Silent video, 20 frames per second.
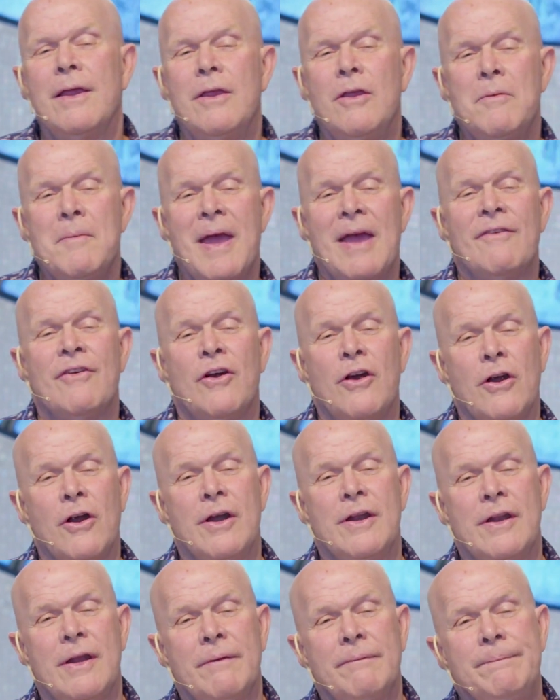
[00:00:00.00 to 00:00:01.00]
You may have
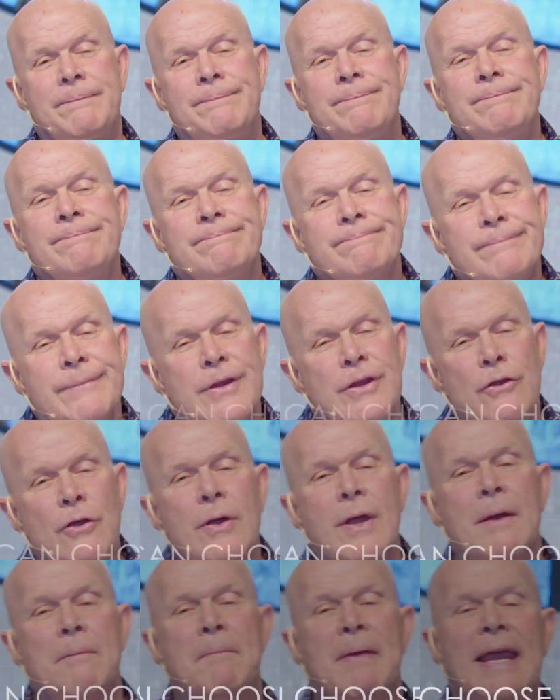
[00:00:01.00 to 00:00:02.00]
heard you
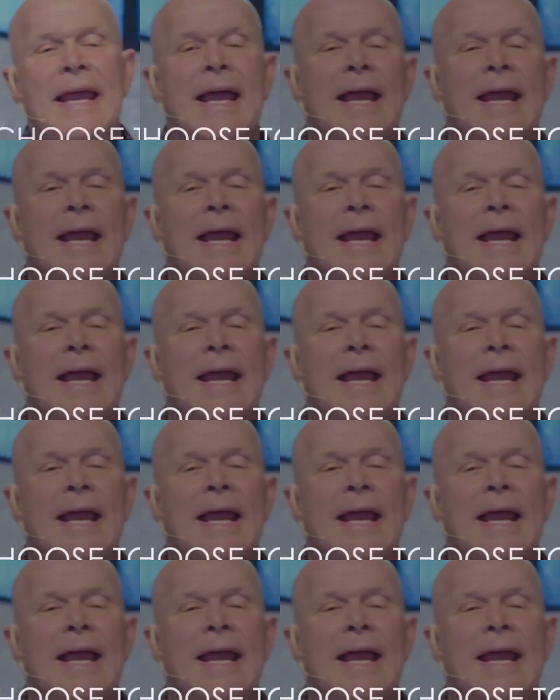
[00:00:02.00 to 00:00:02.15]
can be